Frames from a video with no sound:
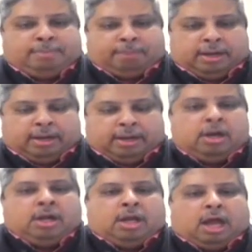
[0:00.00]
player,
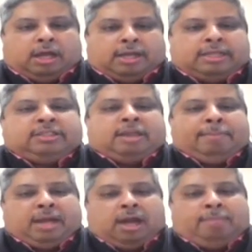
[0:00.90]
uh, is
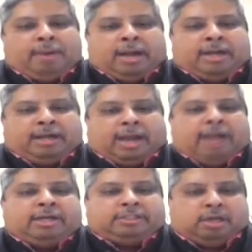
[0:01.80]
coming up and it
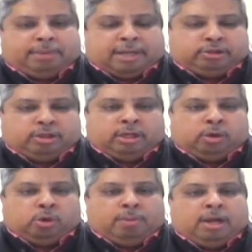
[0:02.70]
can disrupt actually the
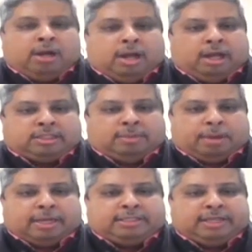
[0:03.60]
global uh,
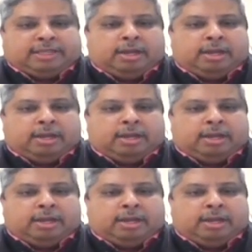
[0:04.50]
supply chain.